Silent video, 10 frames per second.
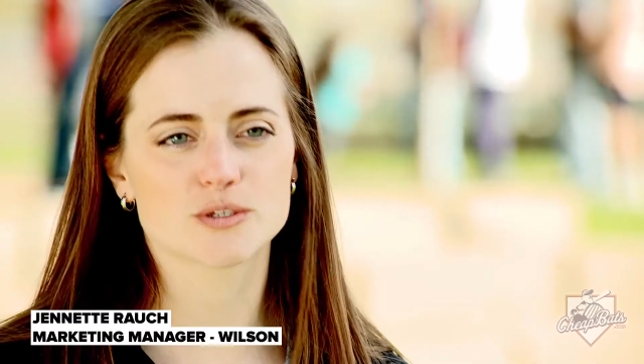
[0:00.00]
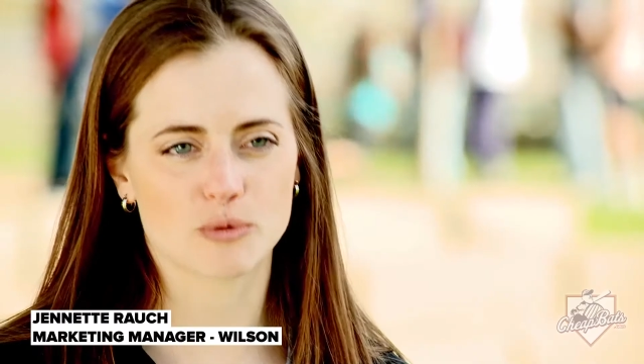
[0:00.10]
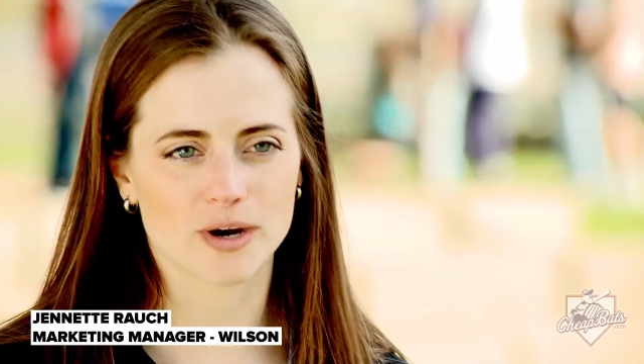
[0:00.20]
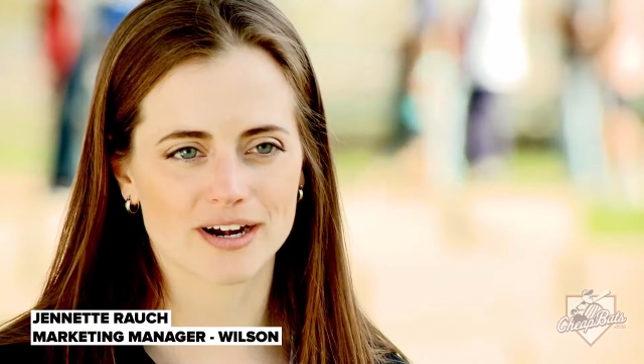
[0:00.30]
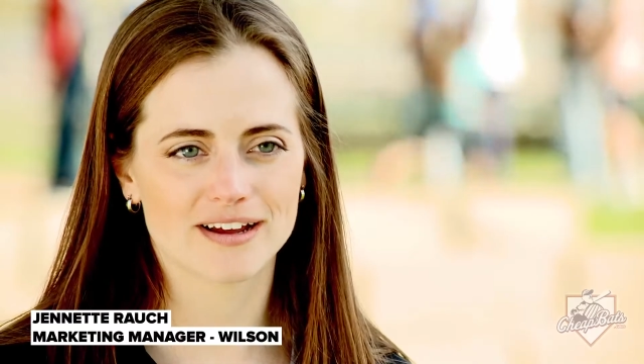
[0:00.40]

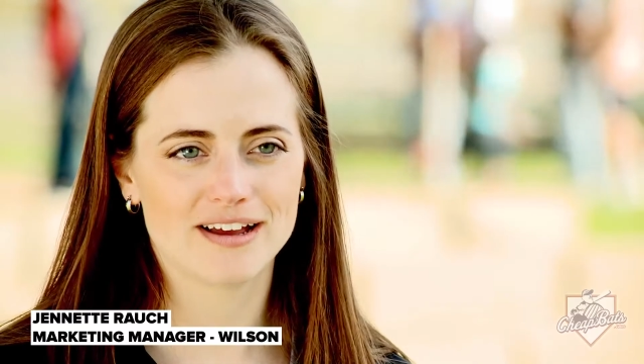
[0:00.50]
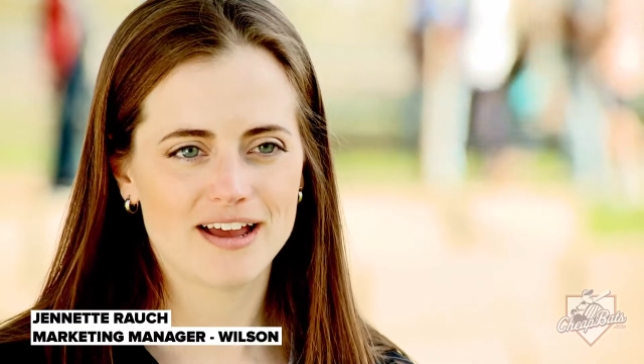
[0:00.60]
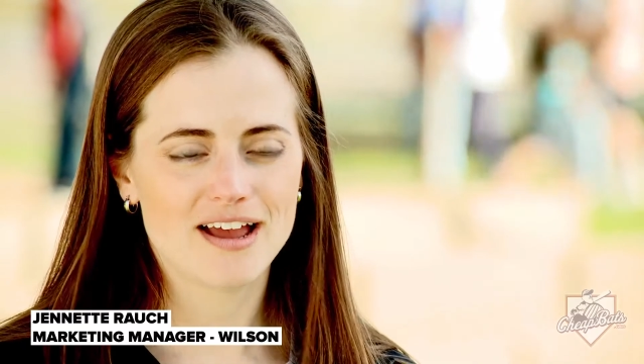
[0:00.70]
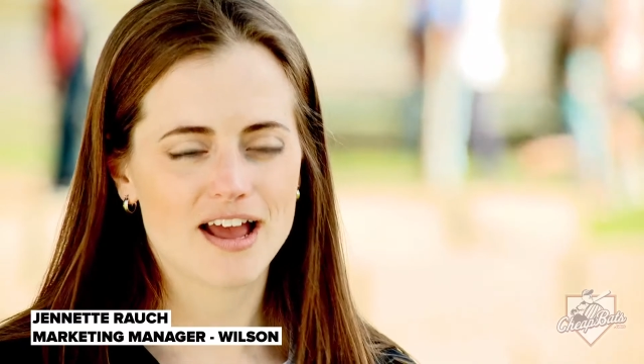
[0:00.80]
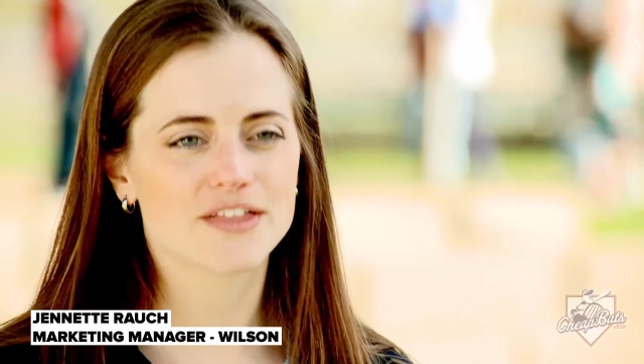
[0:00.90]
sport,
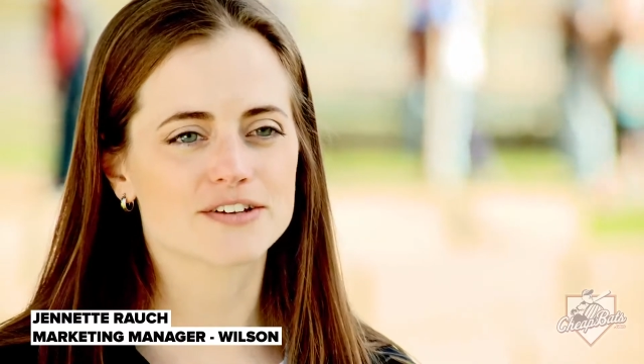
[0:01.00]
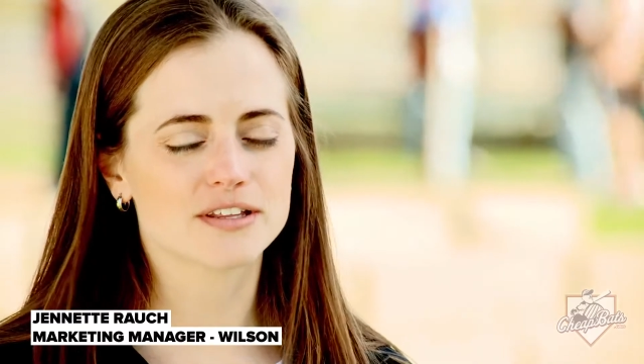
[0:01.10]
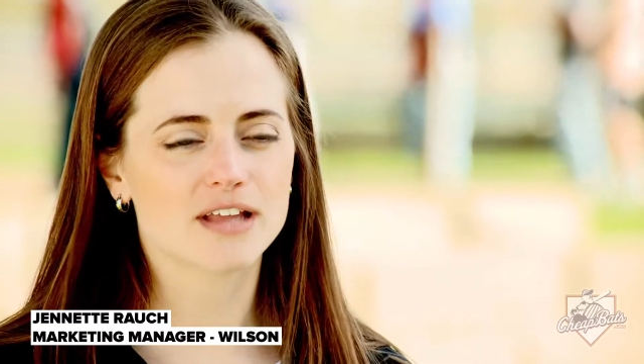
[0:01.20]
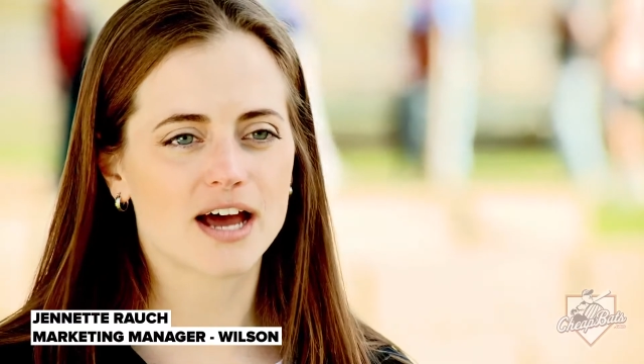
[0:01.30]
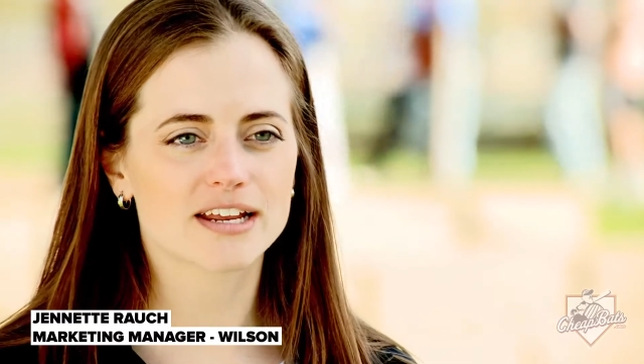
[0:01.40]
and there's a
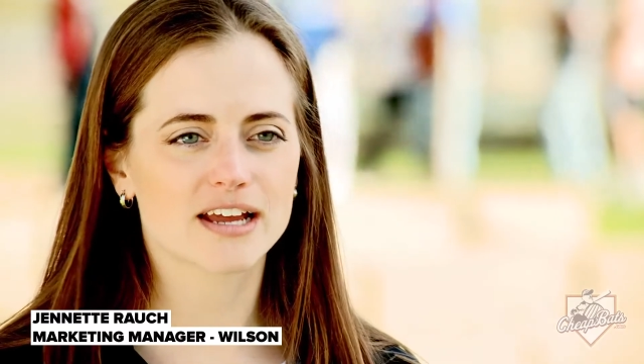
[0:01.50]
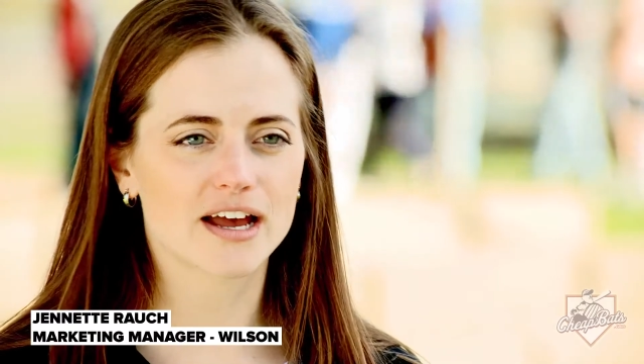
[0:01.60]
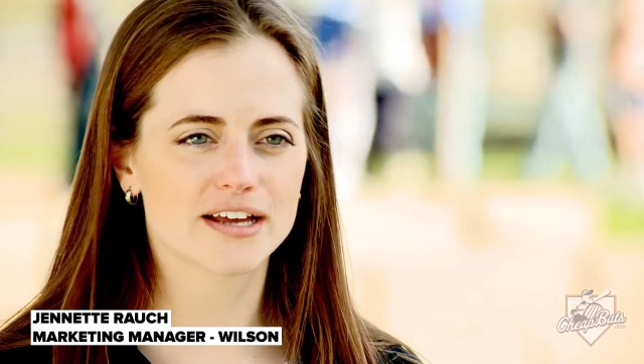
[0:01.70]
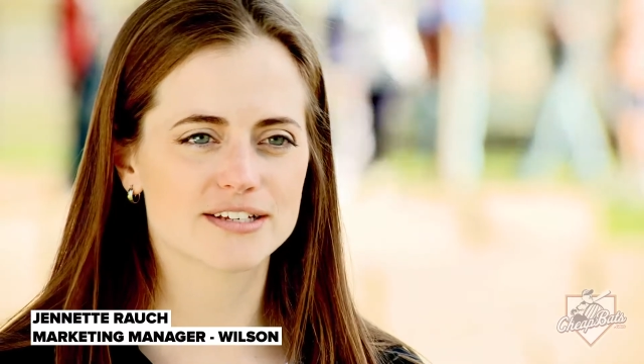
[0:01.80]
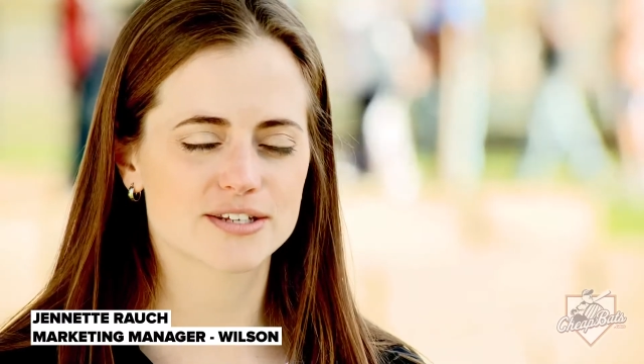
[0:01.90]
lot of
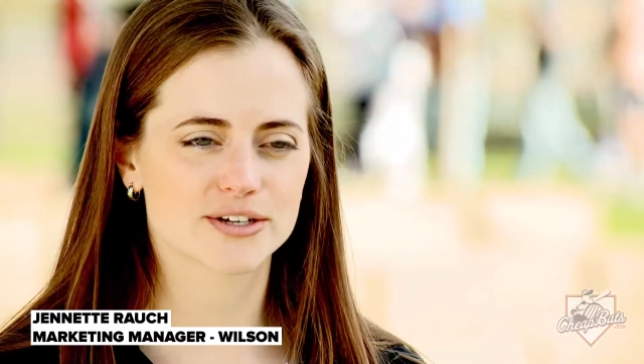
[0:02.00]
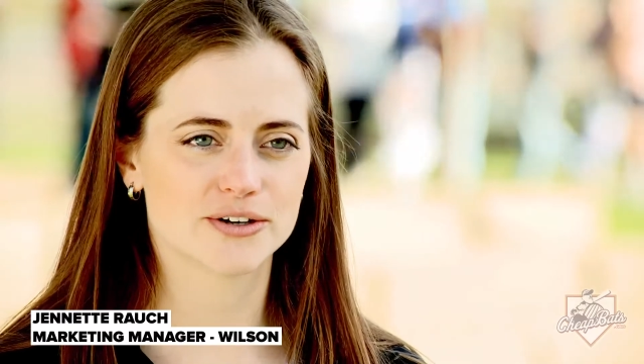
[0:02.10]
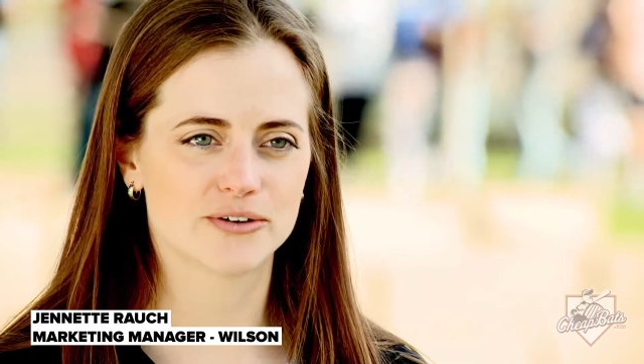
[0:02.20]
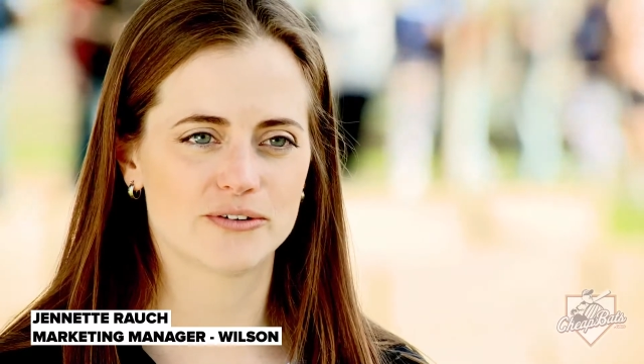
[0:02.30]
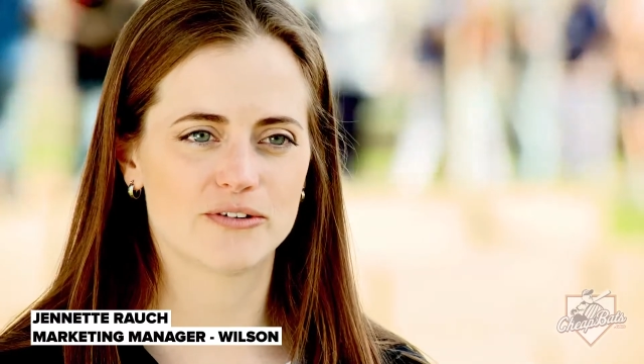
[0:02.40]
guys
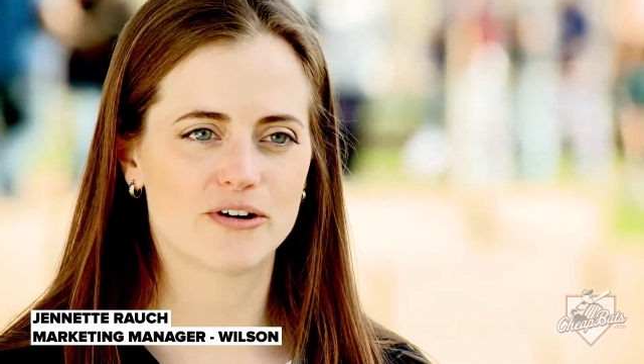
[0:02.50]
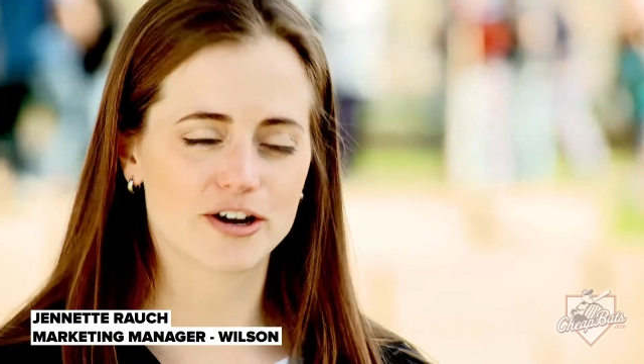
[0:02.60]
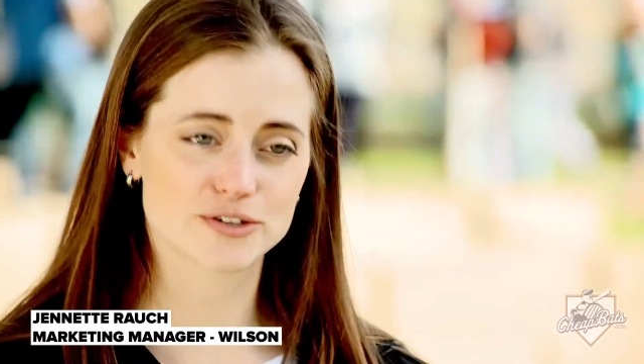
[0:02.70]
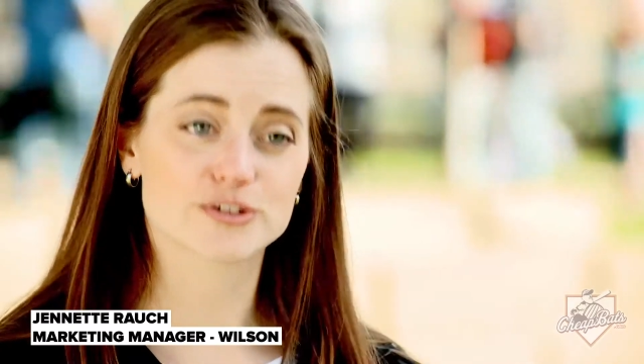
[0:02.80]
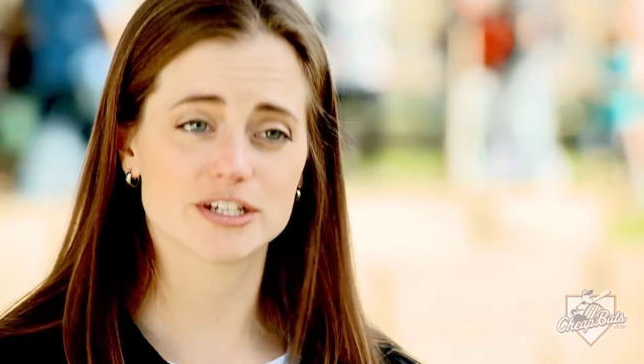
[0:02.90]
who
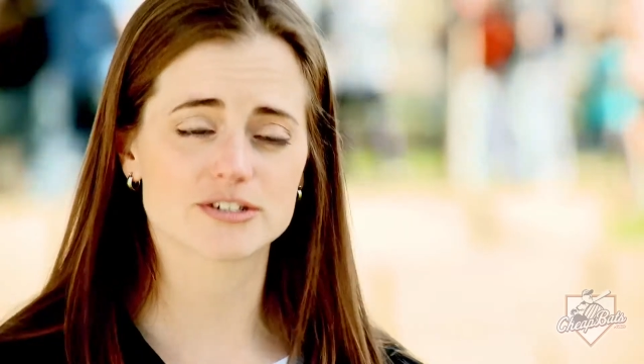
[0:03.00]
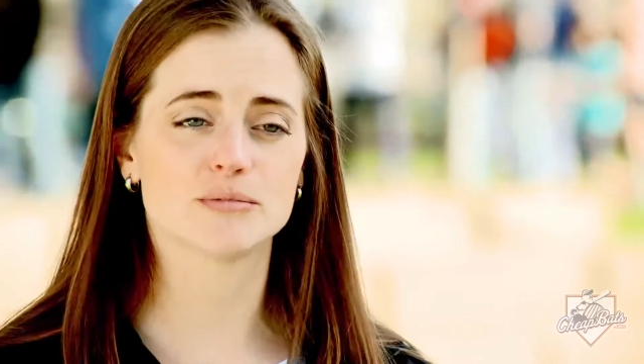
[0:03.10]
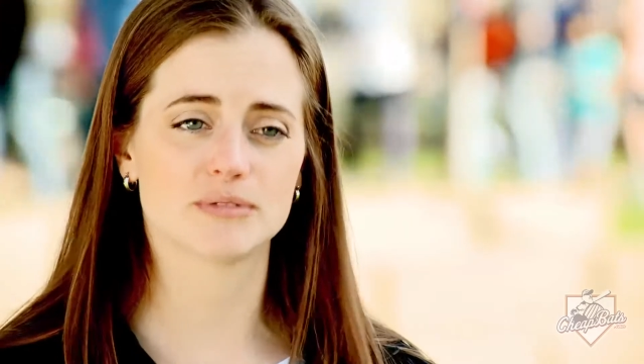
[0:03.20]
are traditional